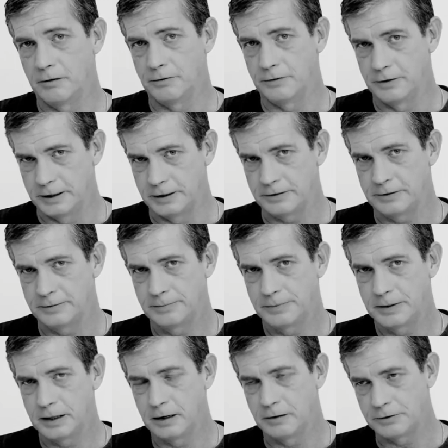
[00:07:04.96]
Flint.
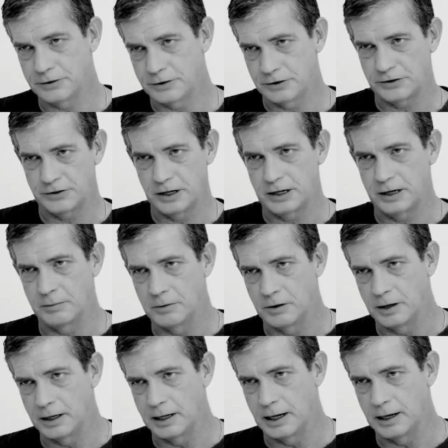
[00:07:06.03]
I was just checking
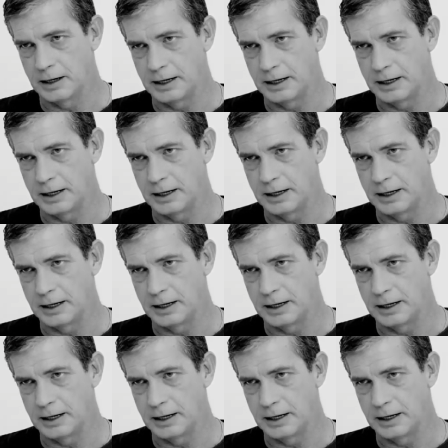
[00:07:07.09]
my